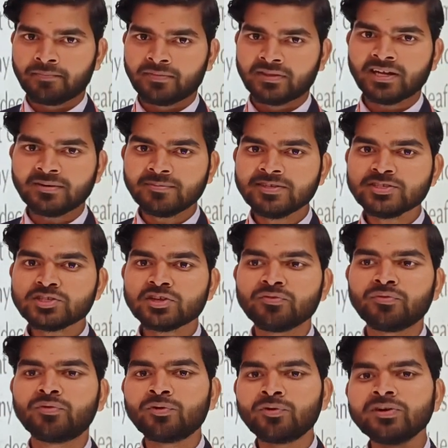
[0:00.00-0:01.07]
That means
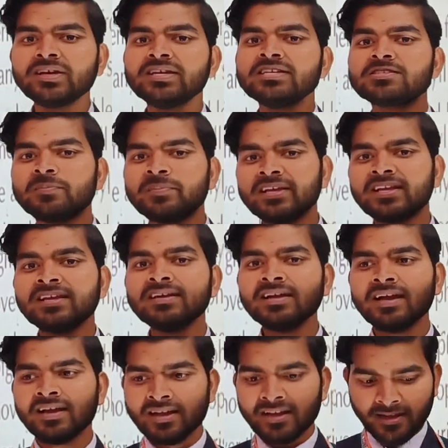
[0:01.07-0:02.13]
food is
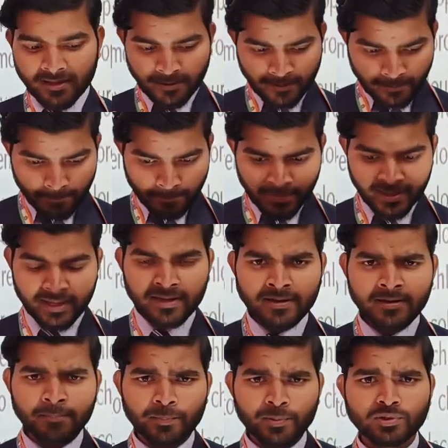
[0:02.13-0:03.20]
being